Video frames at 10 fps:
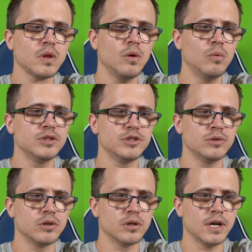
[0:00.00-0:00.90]
Once
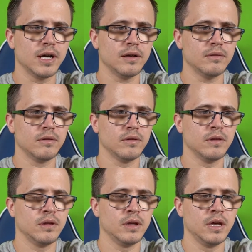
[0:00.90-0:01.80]
your
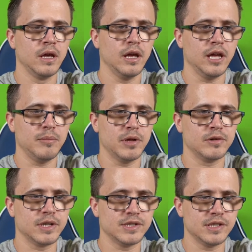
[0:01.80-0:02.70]
email
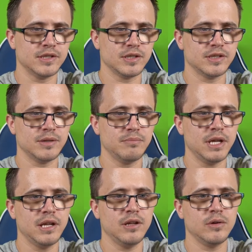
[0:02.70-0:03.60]
address is
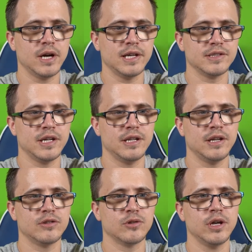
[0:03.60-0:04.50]
submitted, you guys get an
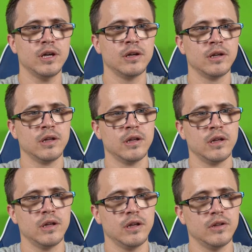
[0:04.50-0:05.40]
entry
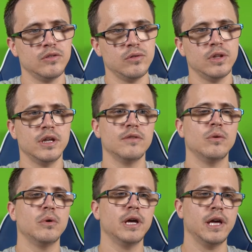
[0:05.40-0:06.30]
into the
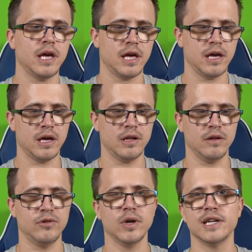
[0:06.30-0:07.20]
giveaway, and
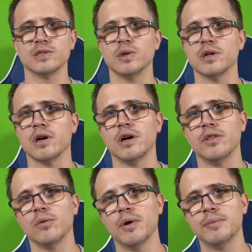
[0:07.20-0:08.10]
if you guys look
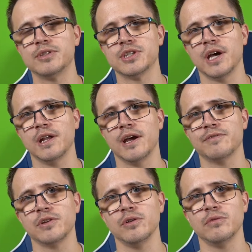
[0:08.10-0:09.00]
on the website
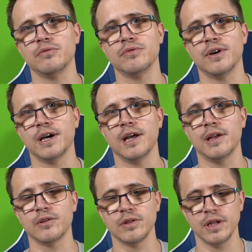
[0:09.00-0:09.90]
after you've
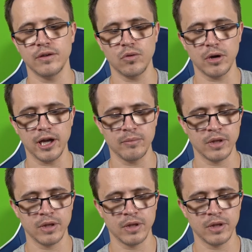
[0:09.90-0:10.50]
entered the giveaway,